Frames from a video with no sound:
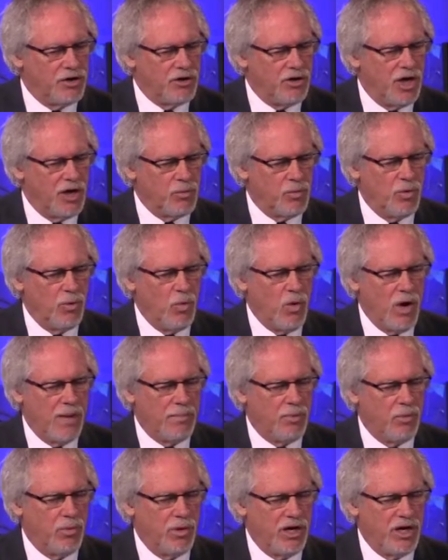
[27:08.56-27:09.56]
and God will
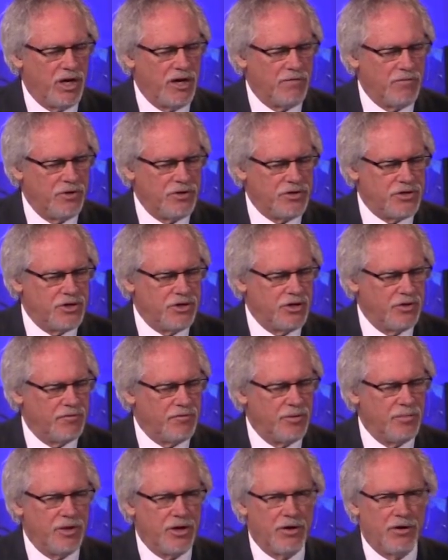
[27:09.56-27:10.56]
wipe away every tear
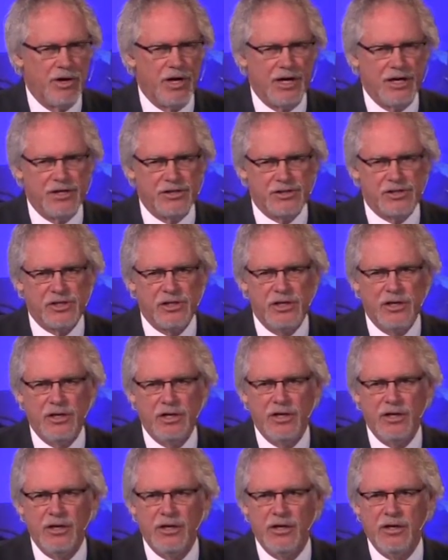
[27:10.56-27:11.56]
from their eyes.
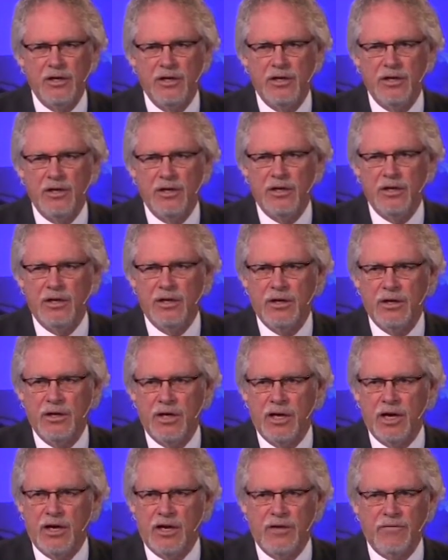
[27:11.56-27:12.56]

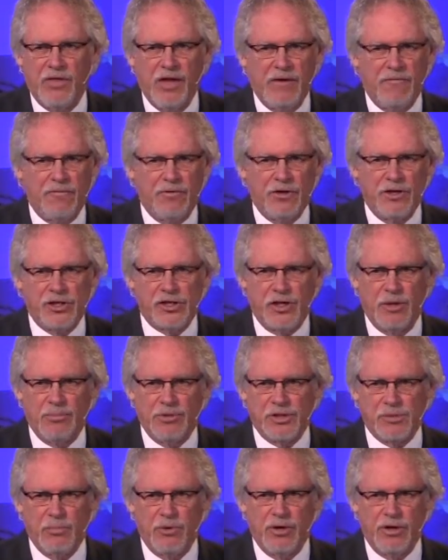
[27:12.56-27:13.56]
And I love that verse
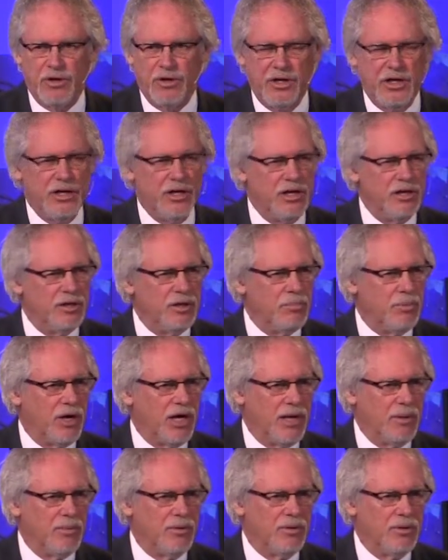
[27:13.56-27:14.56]
almost more than any in the
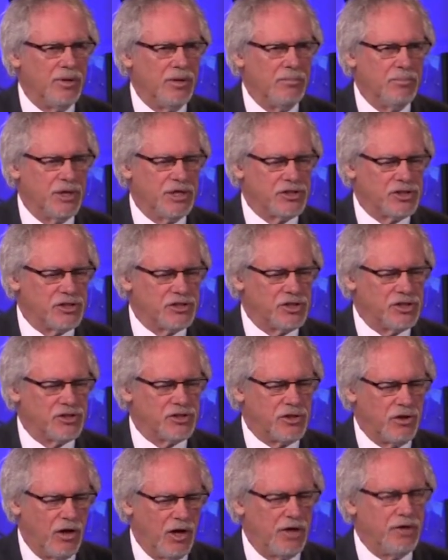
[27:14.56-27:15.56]
Bible, because it
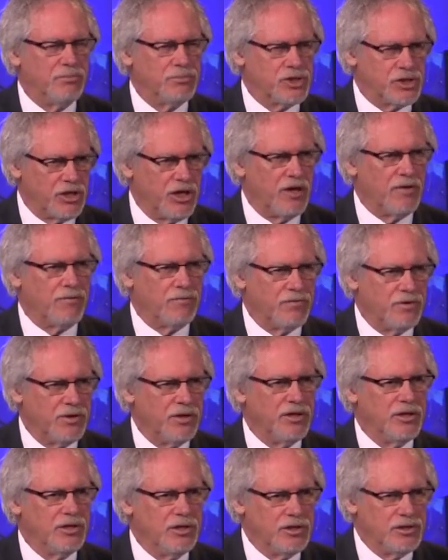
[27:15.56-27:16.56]
says God himself
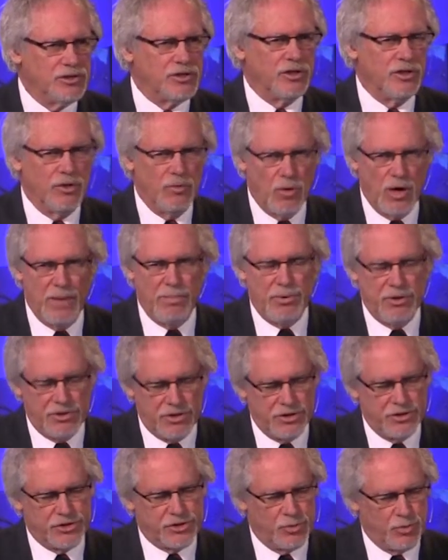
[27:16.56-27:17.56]
is going to wipe your
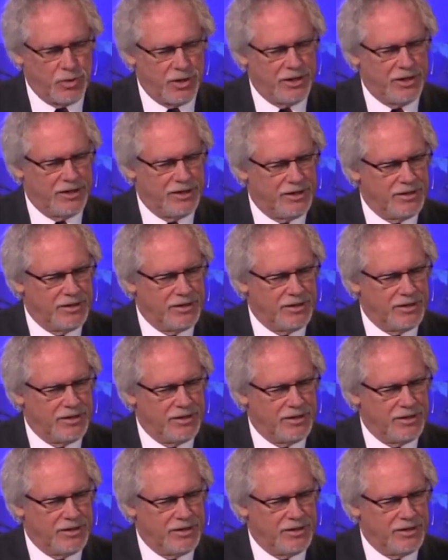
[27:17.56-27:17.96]
tears away.